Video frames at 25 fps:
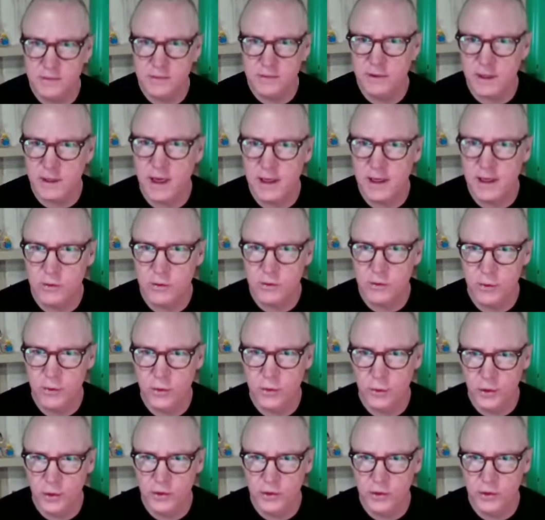guys that were
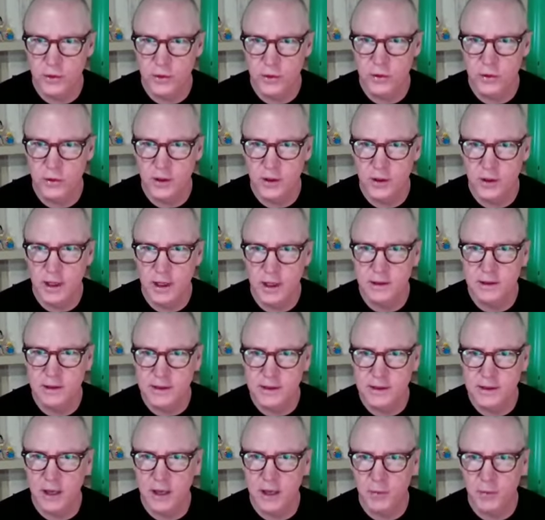with you at
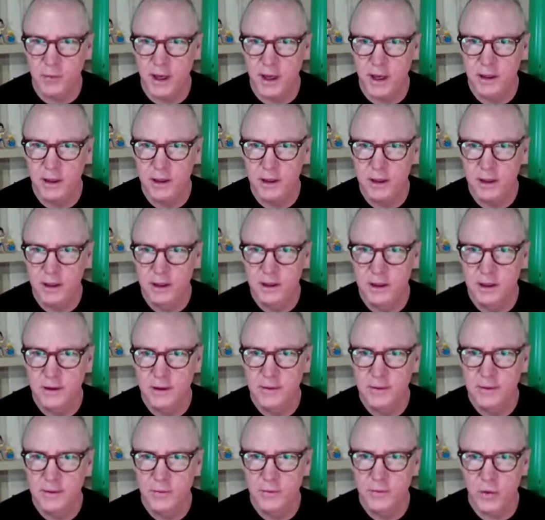South by,
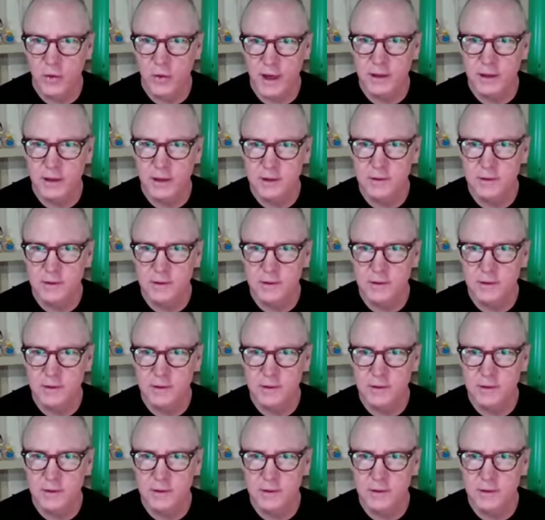correct?